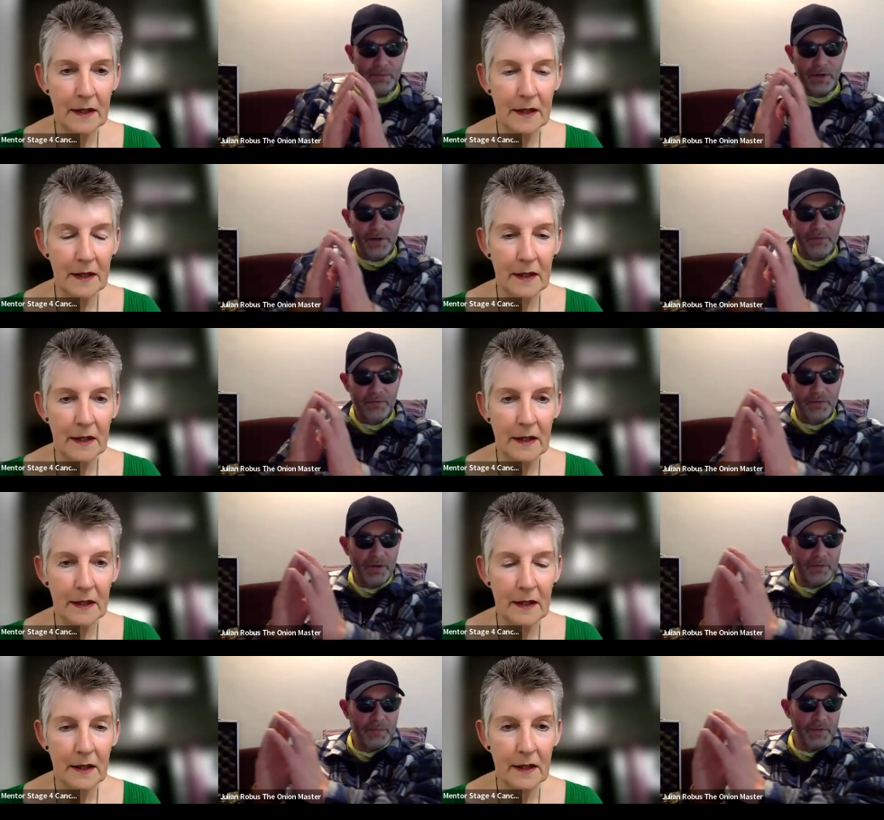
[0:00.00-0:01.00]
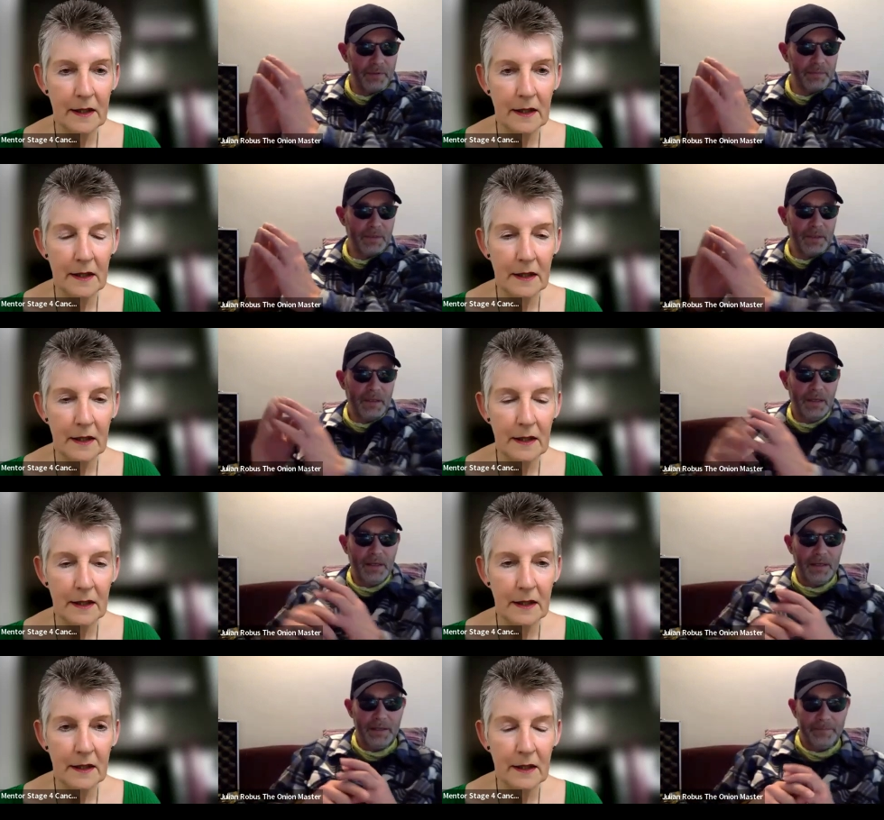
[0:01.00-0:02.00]
Speaker 1: and we're going through life with them.
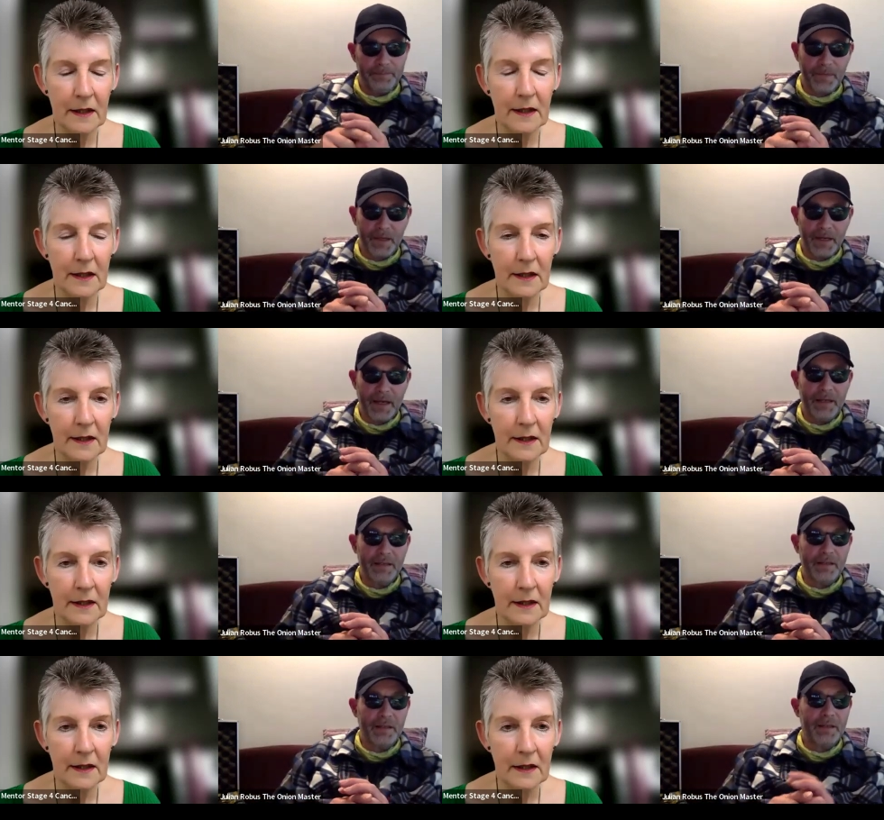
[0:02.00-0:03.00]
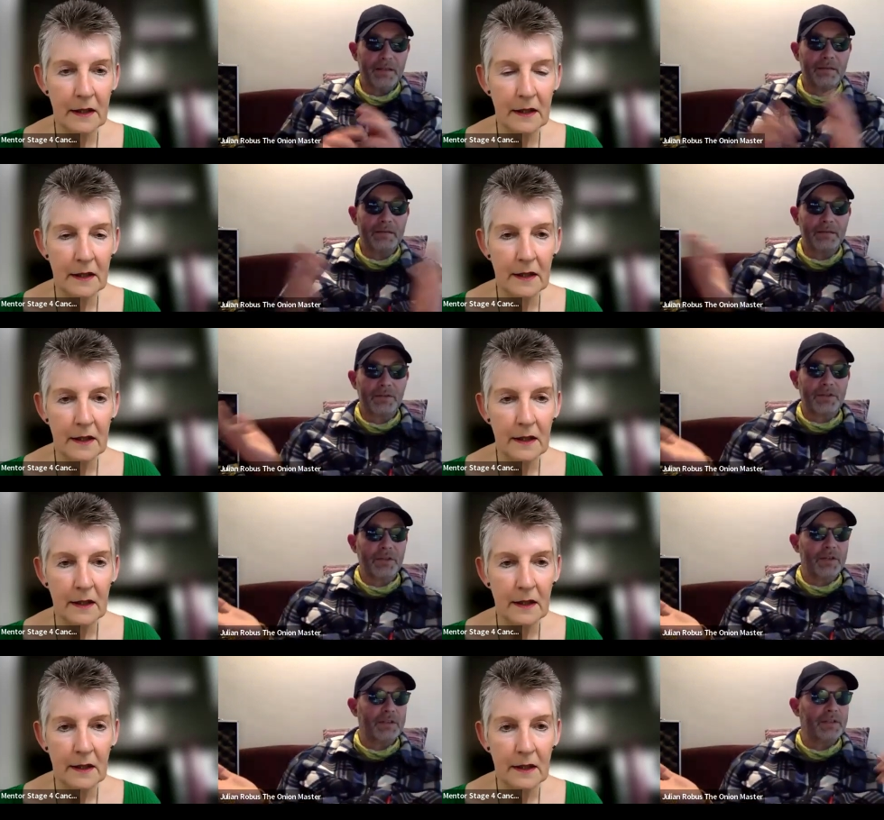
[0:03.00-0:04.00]
Um, and
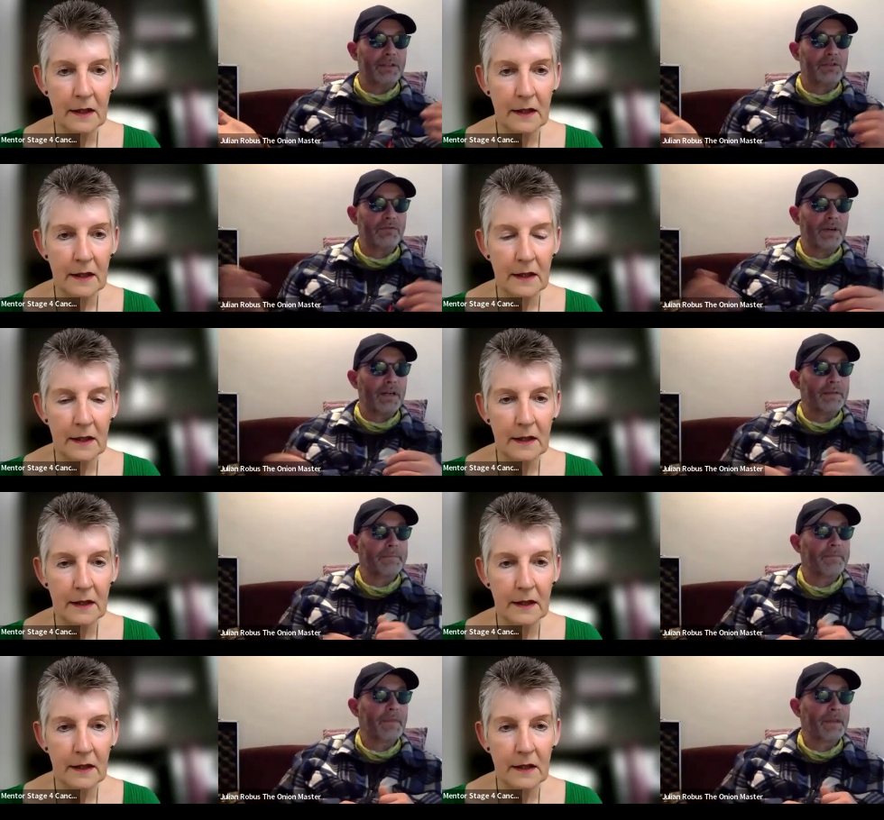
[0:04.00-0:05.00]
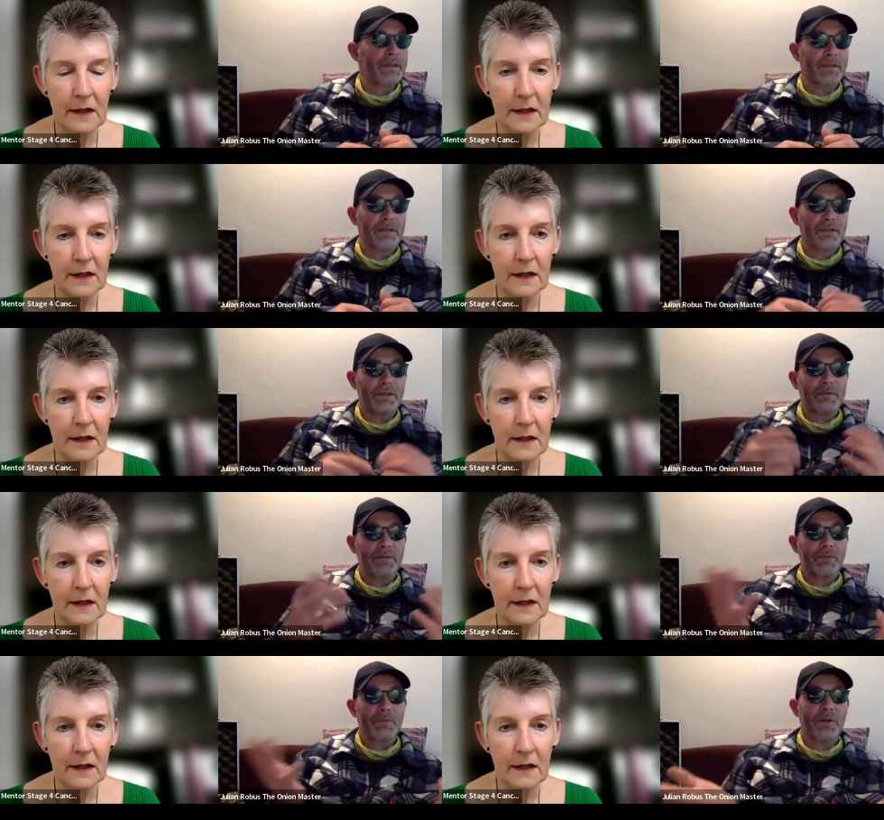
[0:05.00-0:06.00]
society is great. There's,
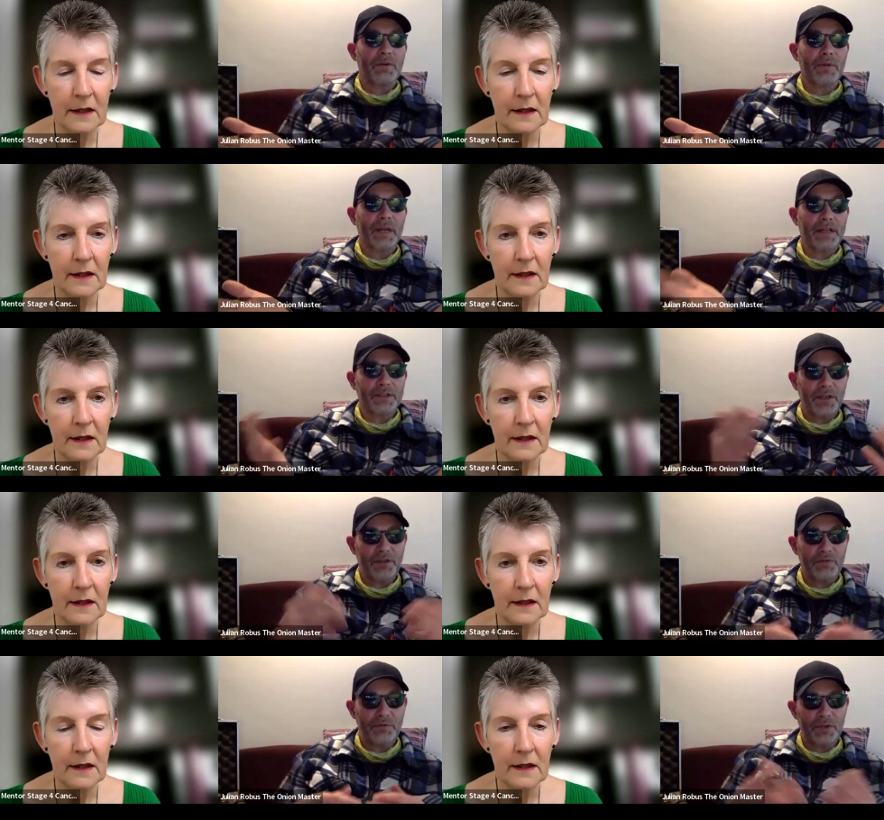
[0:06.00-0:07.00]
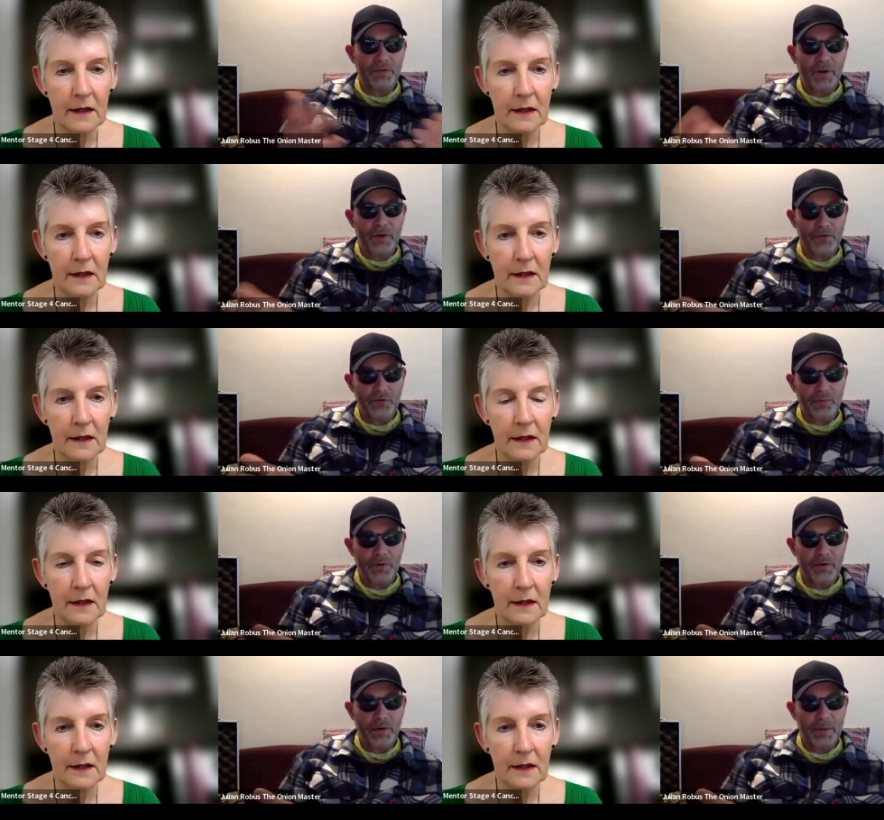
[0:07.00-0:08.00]
there's what I call ancestral dysfunctional
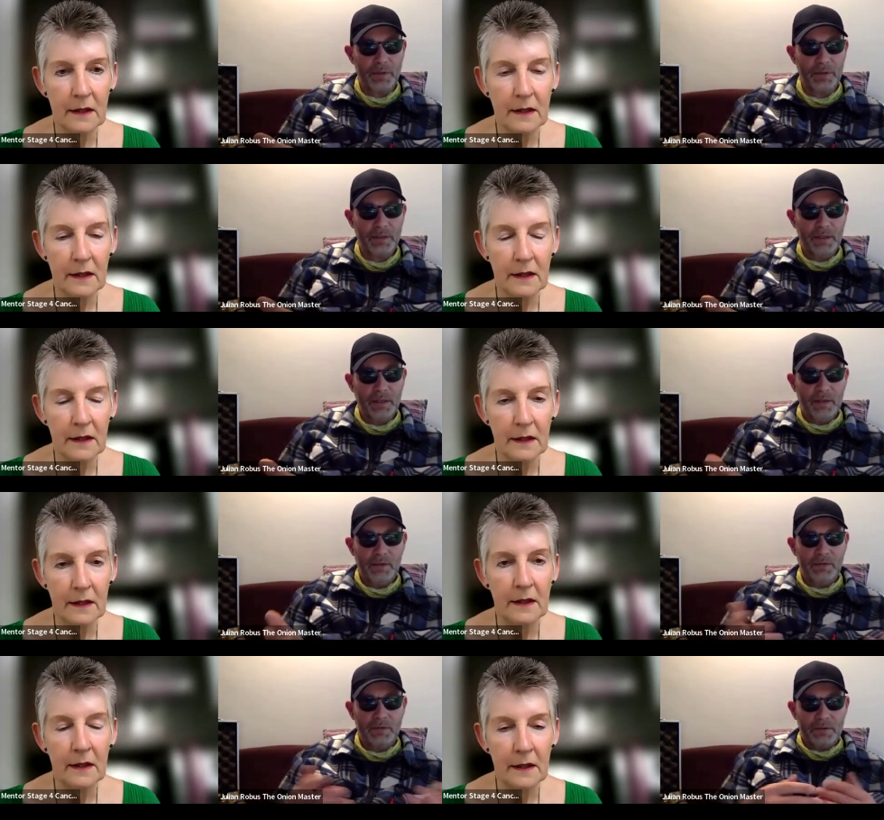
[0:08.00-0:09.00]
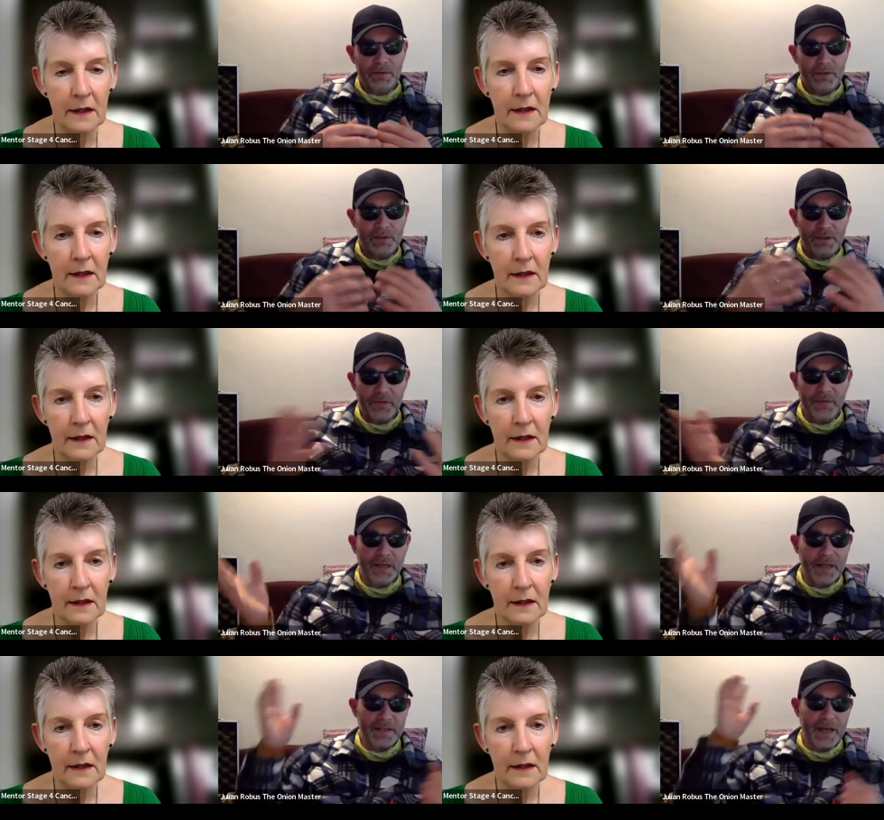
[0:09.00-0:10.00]
programming. The stuff
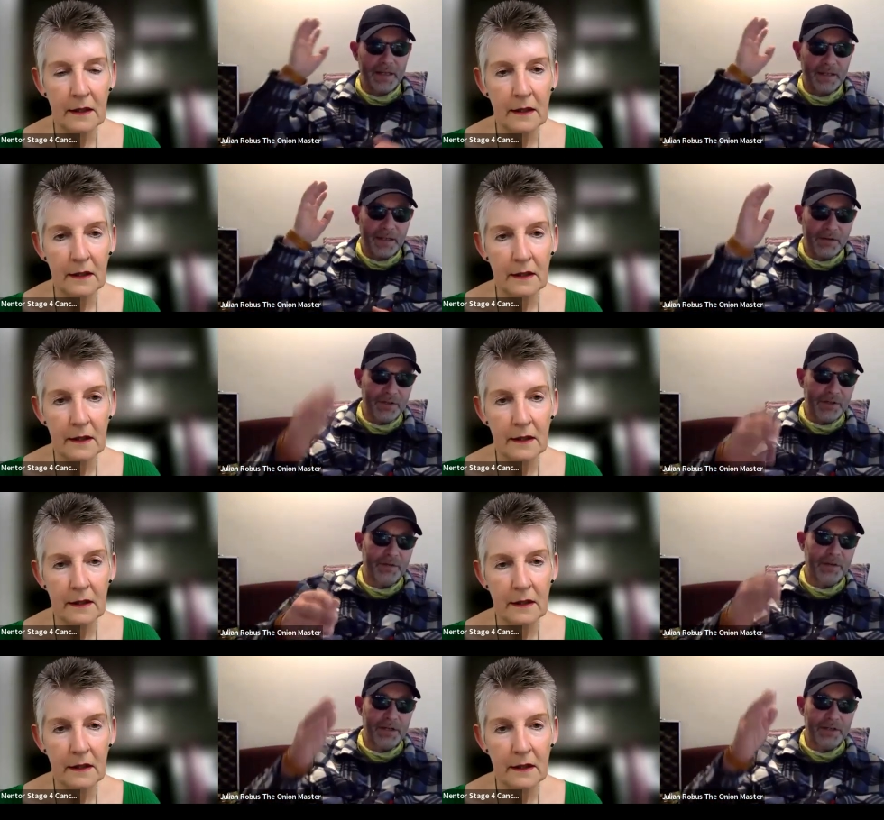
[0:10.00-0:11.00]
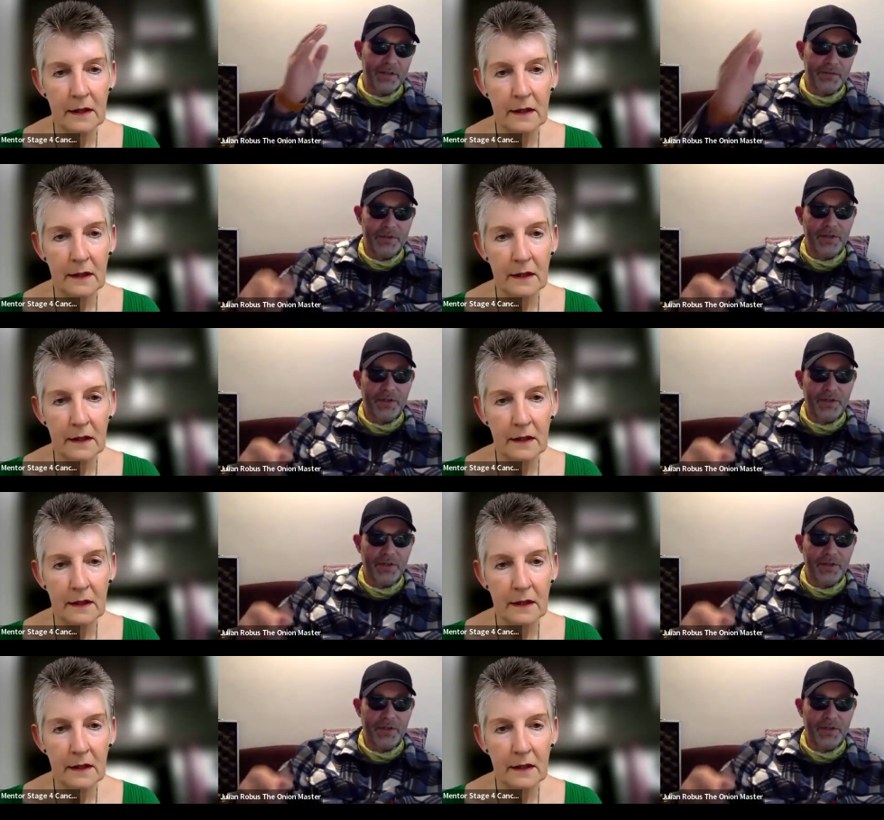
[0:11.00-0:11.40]
that gets handed down generation after